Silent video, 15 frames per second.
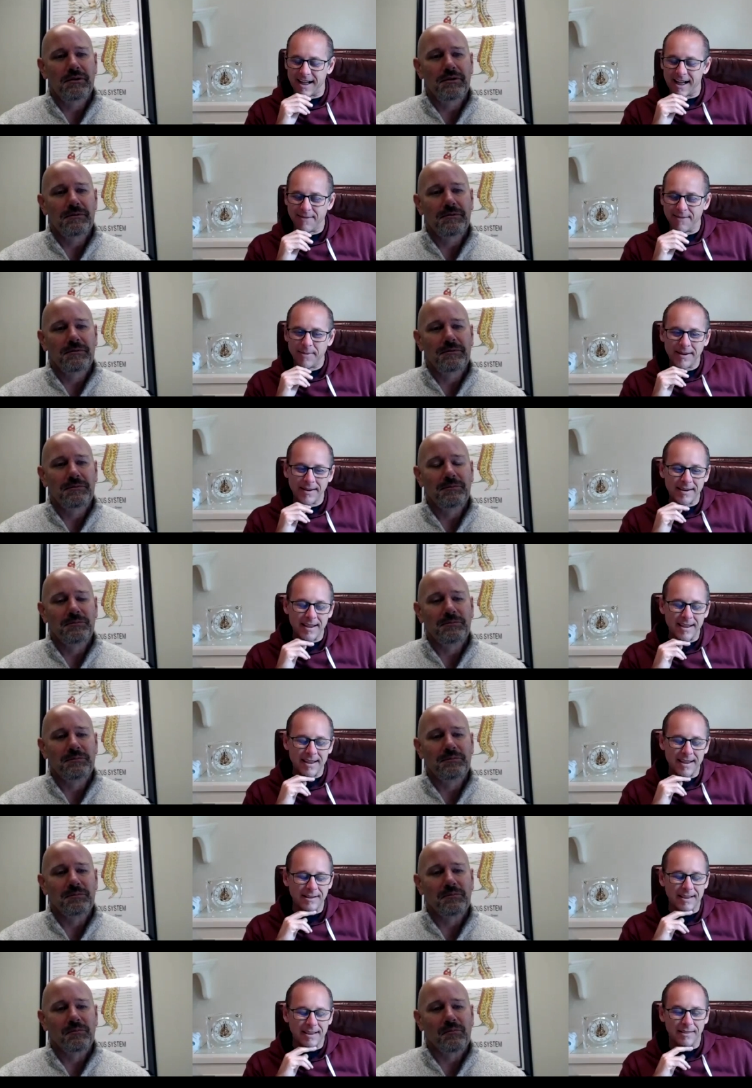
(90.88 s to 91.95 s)
Speaker 1: I've been
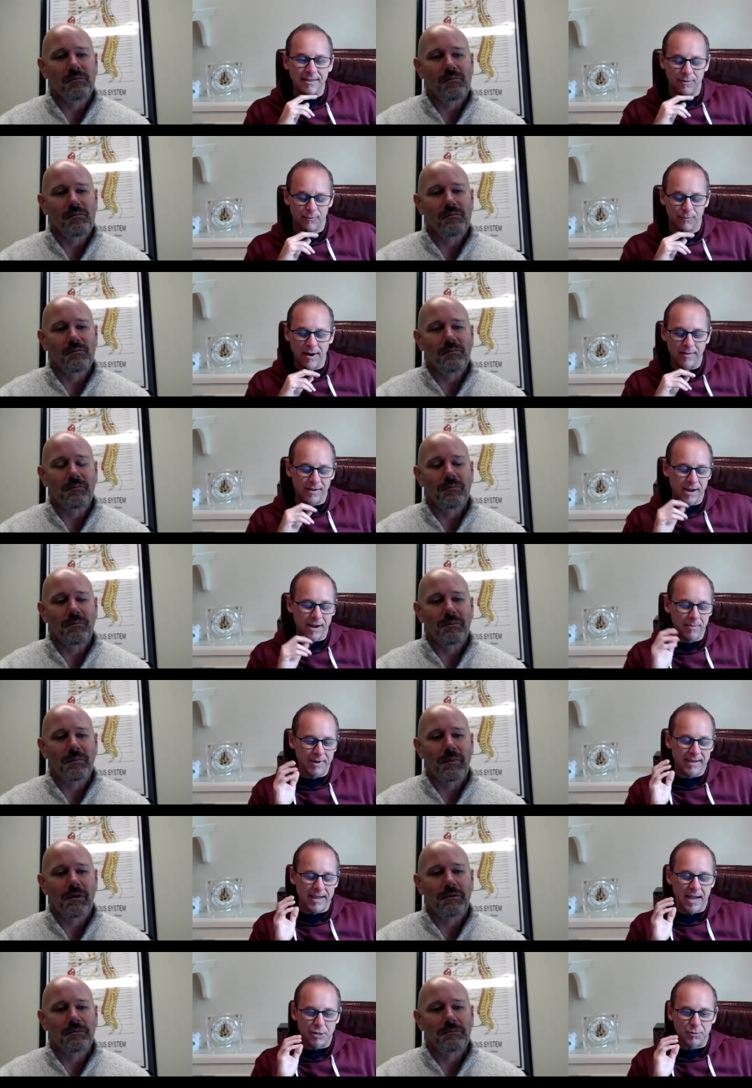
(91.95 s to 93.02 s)
in running the
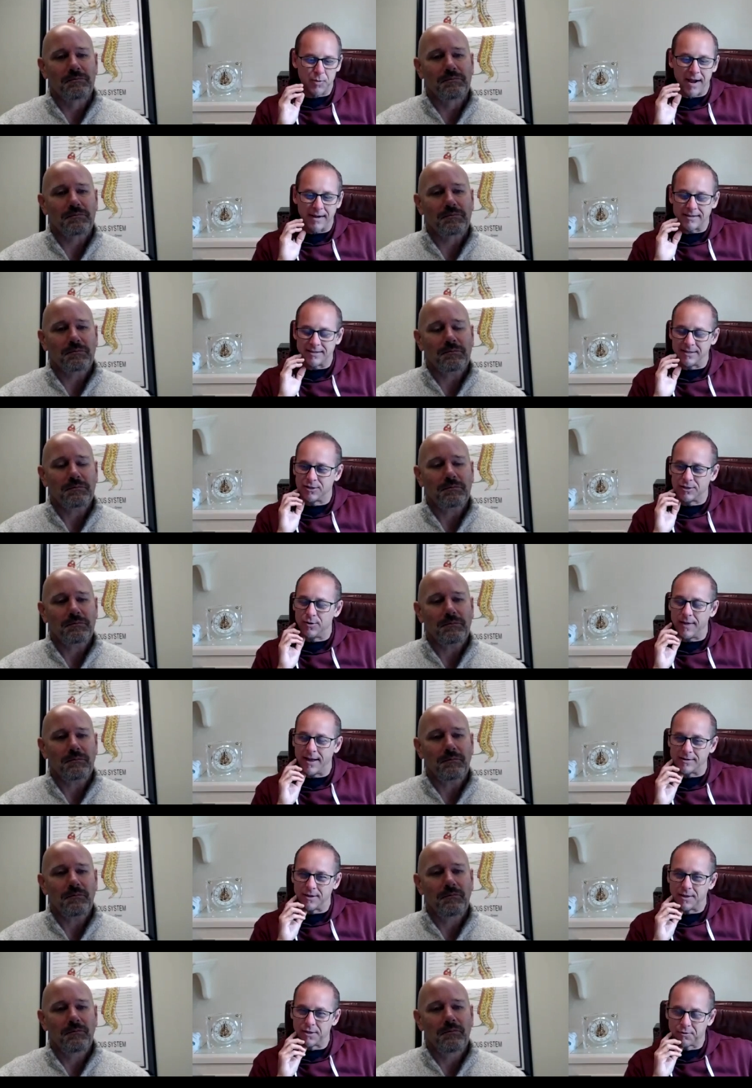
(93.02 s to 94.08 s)
company Cash Practice since
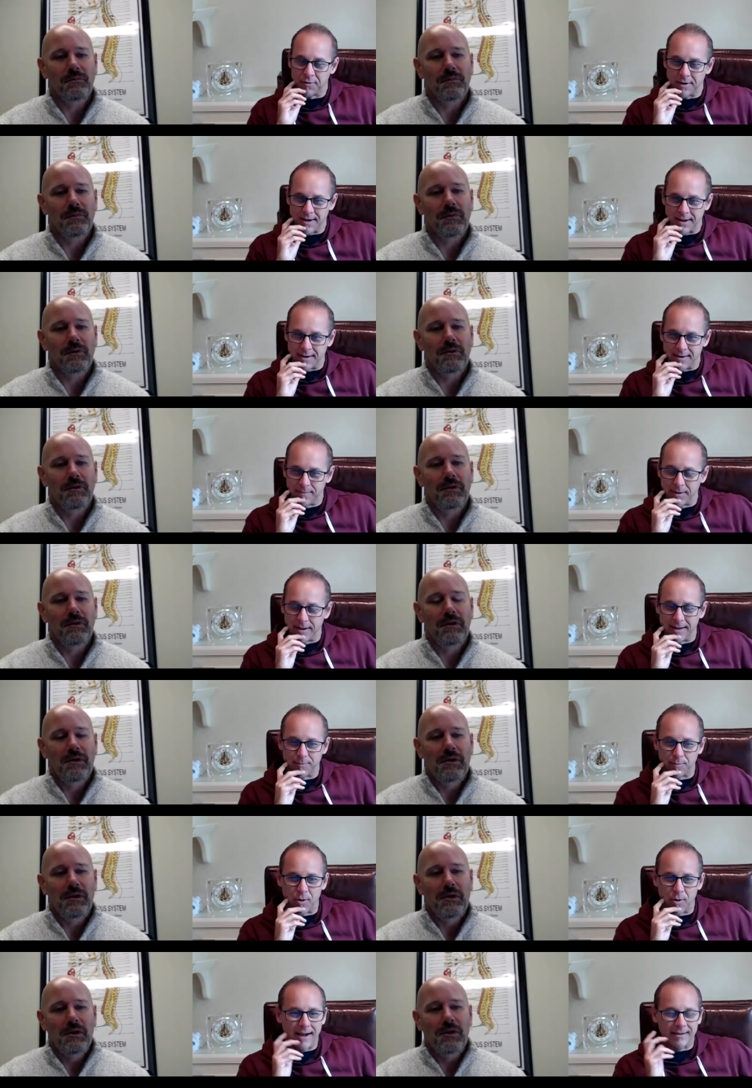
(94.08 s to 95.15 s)
2003,
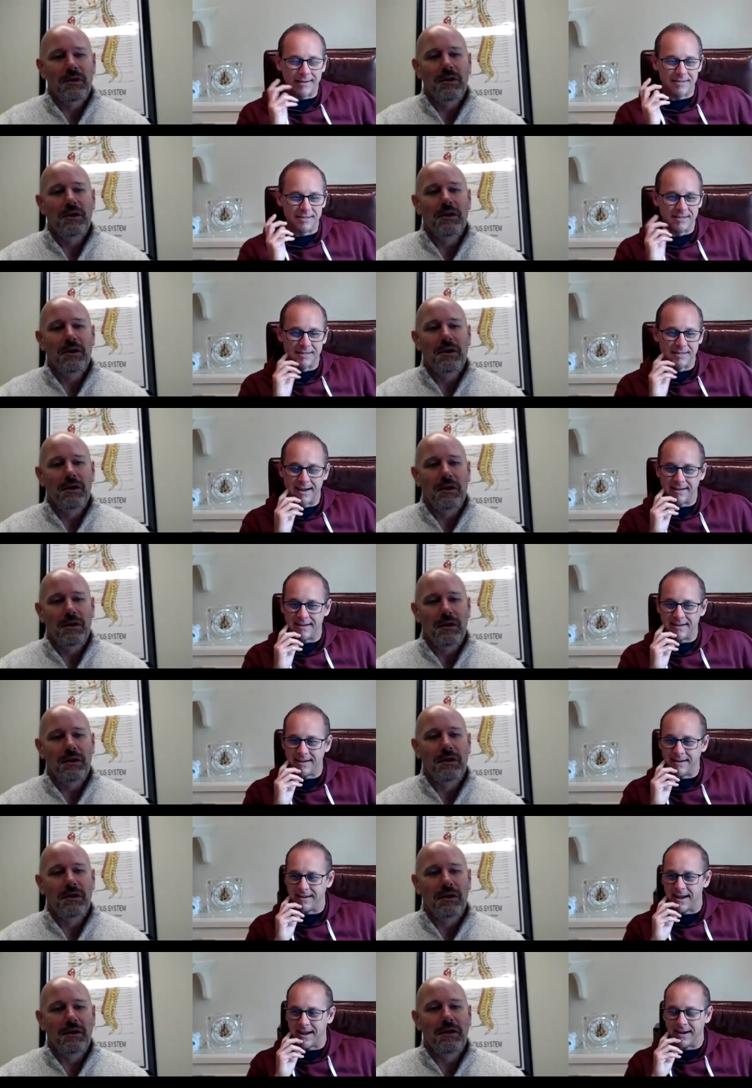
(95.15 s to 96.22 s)
but practice since
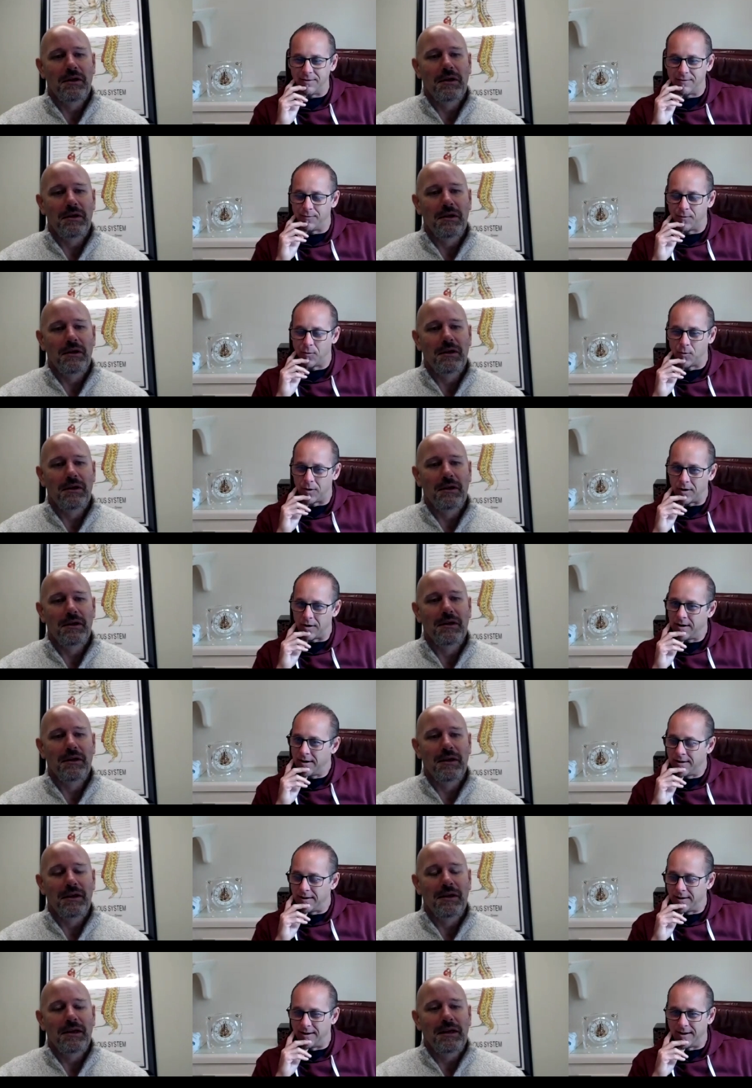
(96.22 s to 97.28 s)
1994
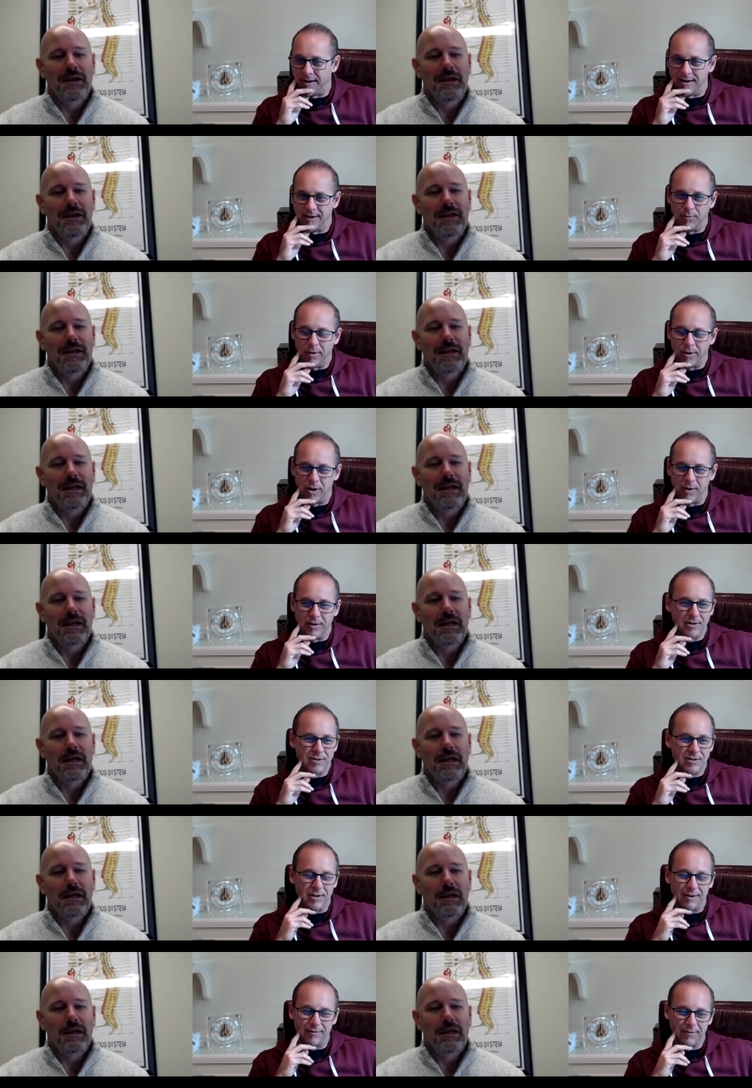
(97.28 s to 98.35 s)
uh, when all this
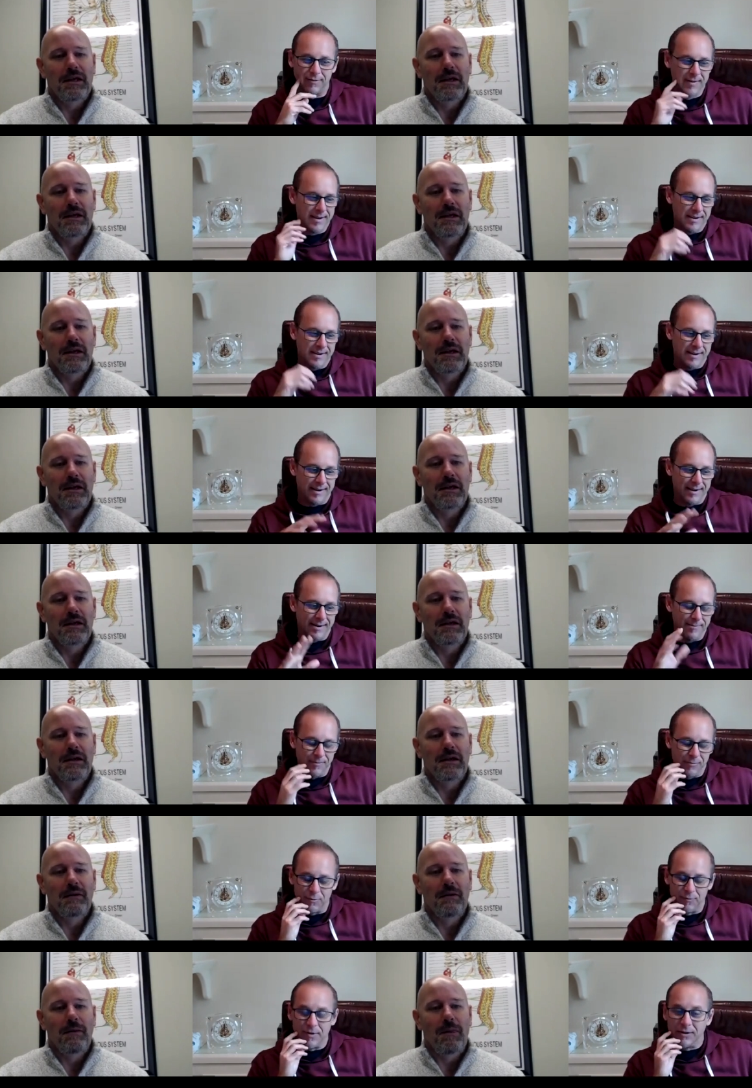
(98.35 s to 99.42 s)
stuff
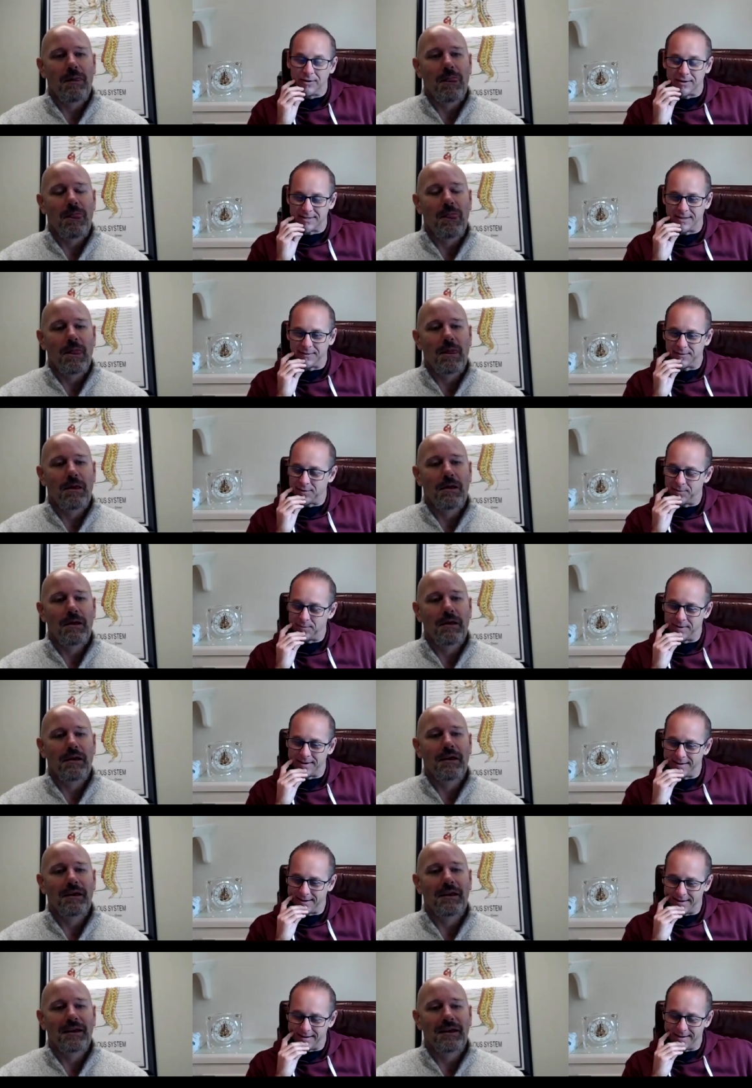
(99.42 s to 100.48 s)
um, revealed itself to
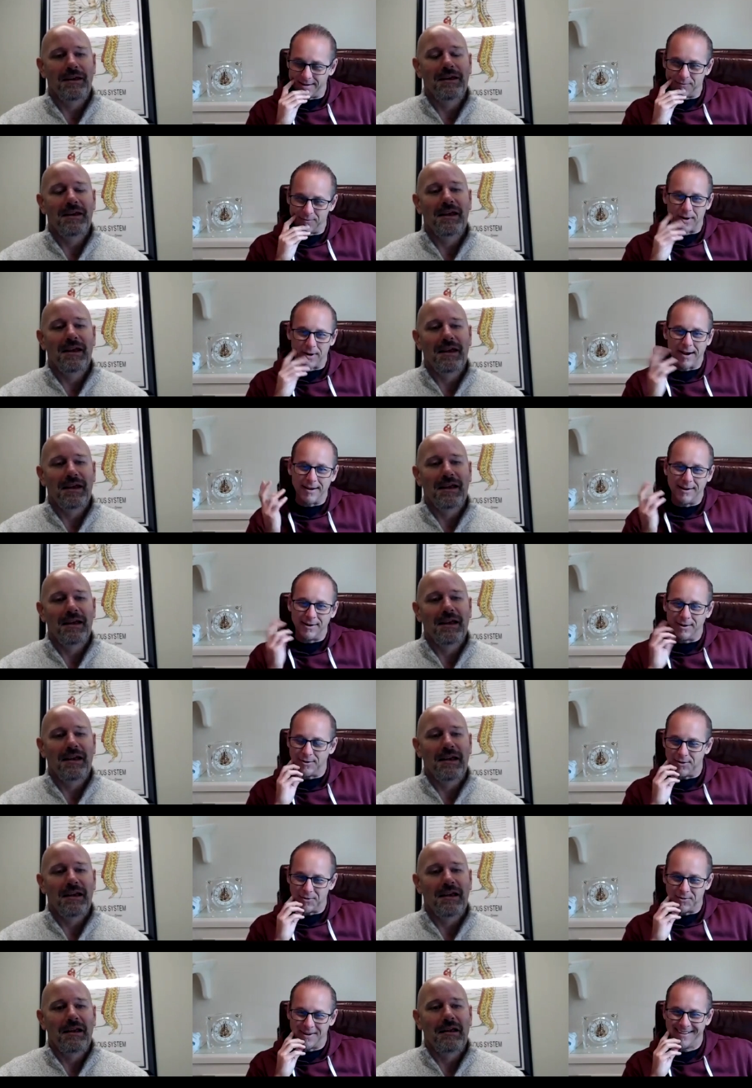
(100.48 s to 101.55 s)
me uh, of what I needed to
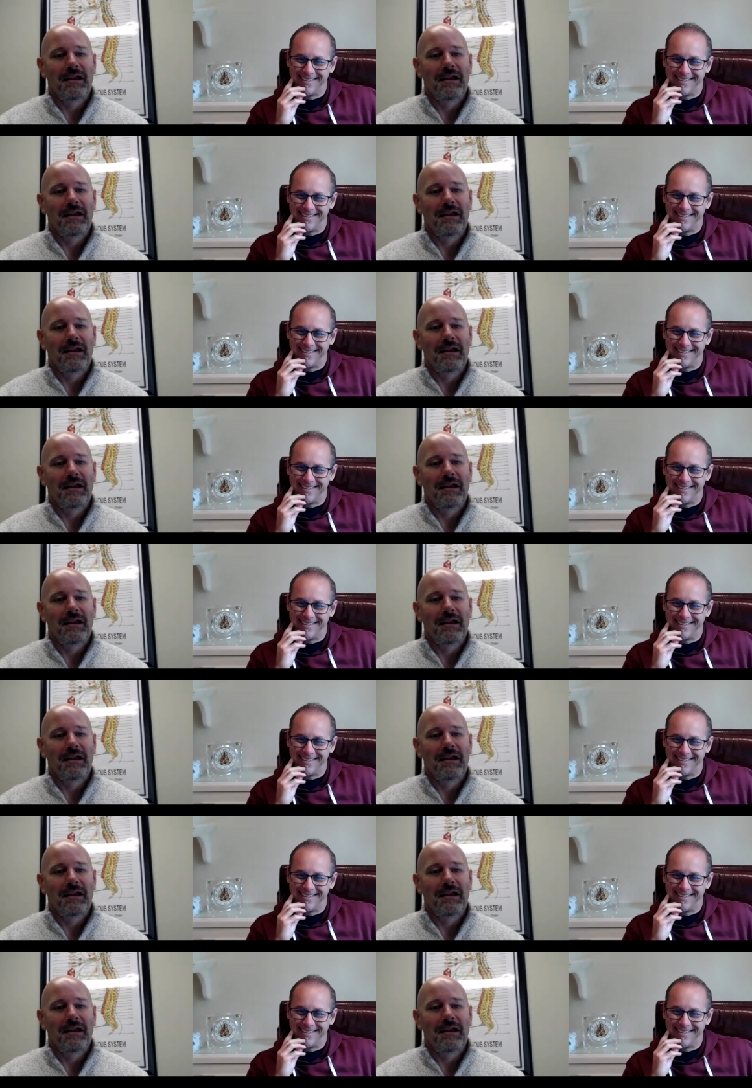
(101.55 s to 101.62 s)
do.